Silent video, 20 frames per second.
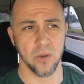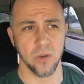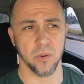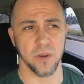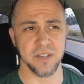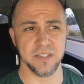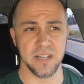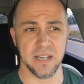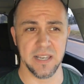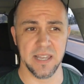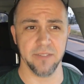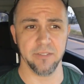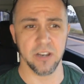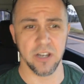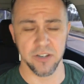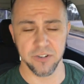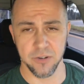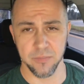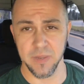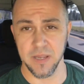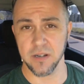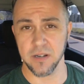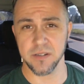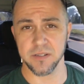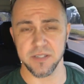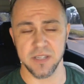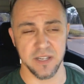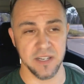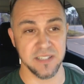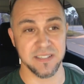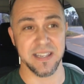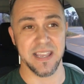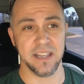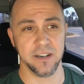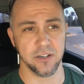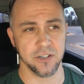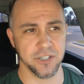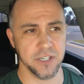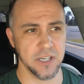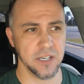what is it, 1100 meters, and it's
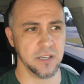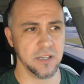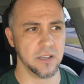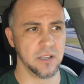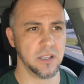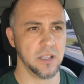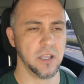energy.